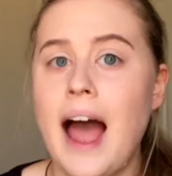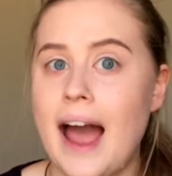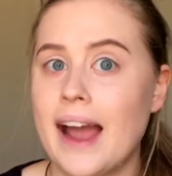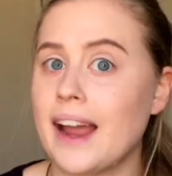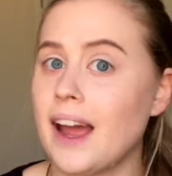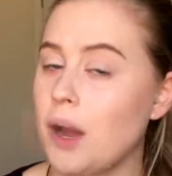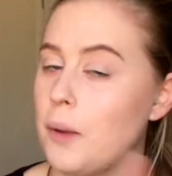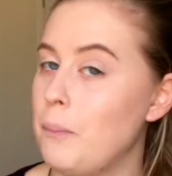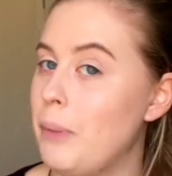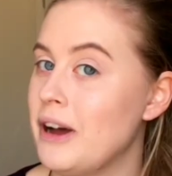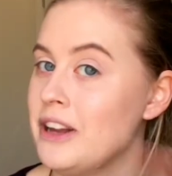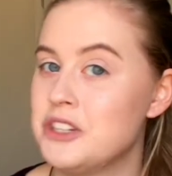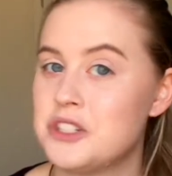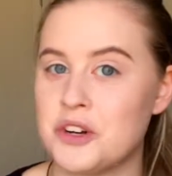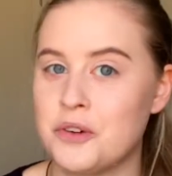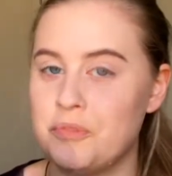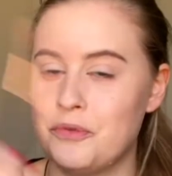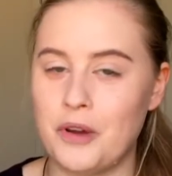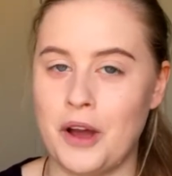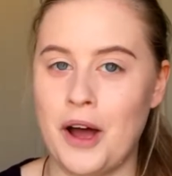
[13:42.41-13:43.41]
I got a
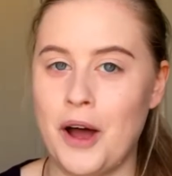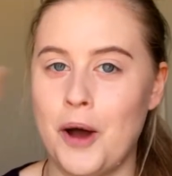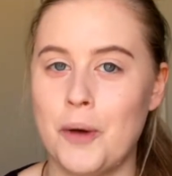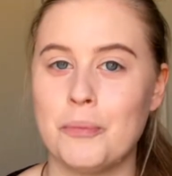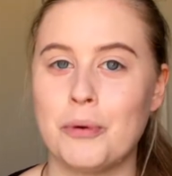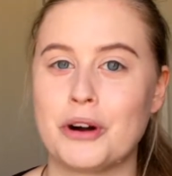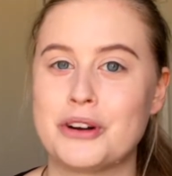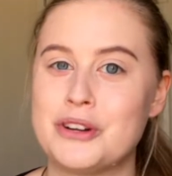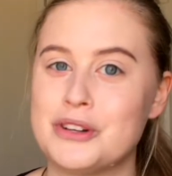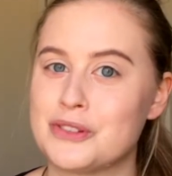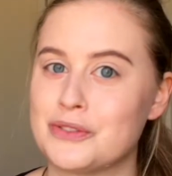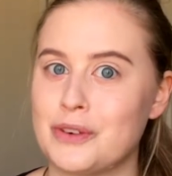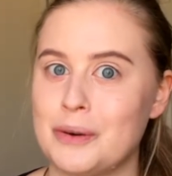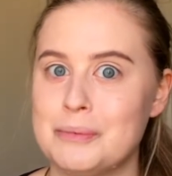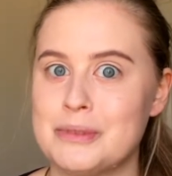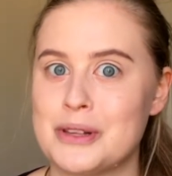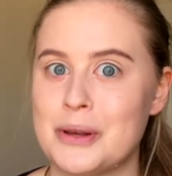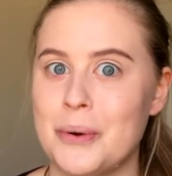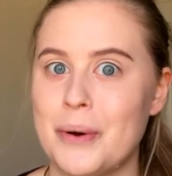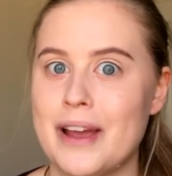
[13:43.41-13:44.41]
bunch of brushes
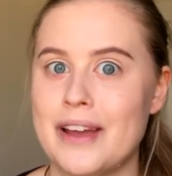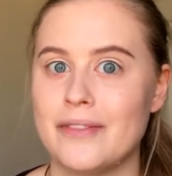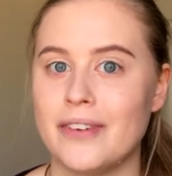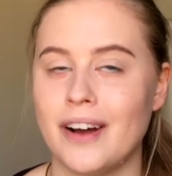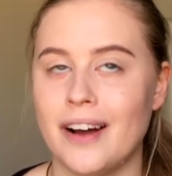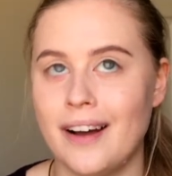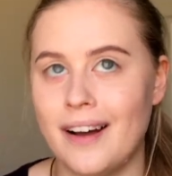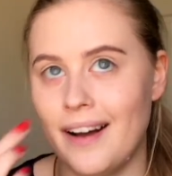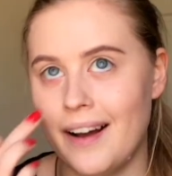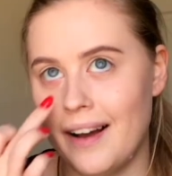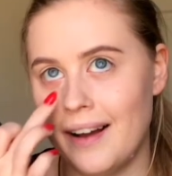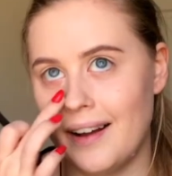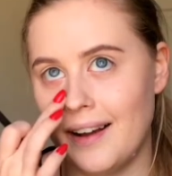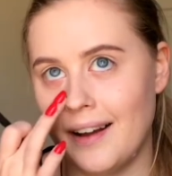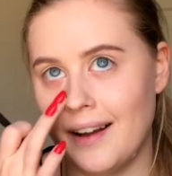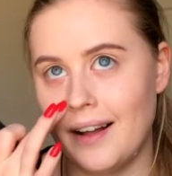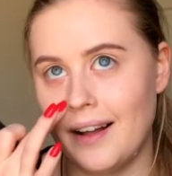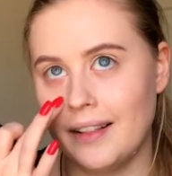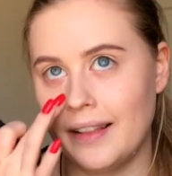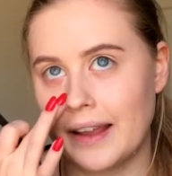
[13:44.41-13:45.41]
from Zoeva
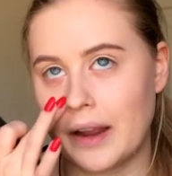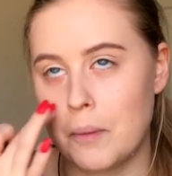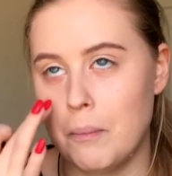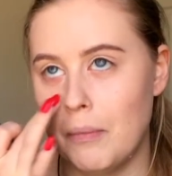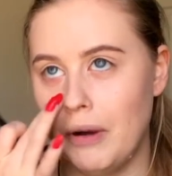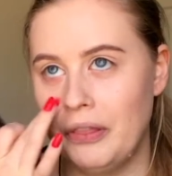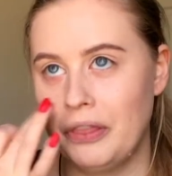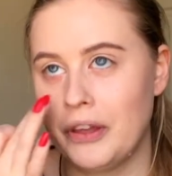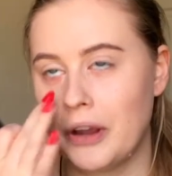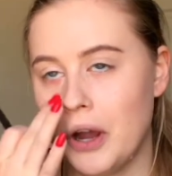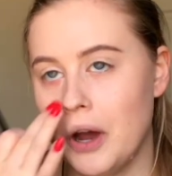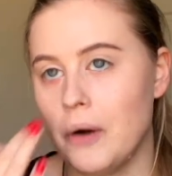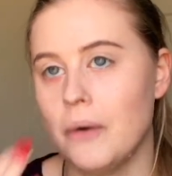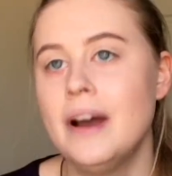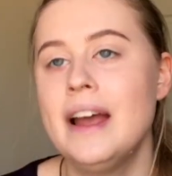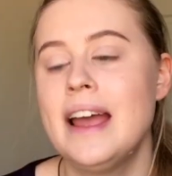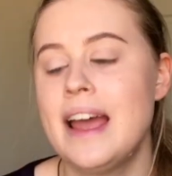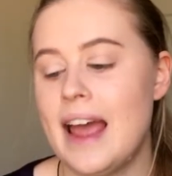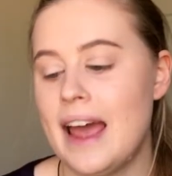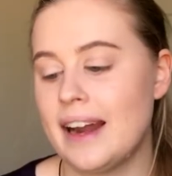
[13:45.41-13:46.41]
like a month ago,